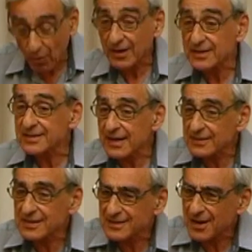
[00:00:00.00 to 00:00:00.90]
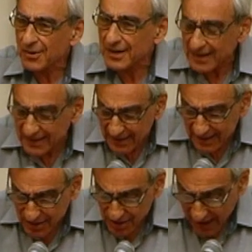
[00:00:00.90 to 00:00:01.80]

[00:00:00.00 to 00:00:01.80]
what is necessary in each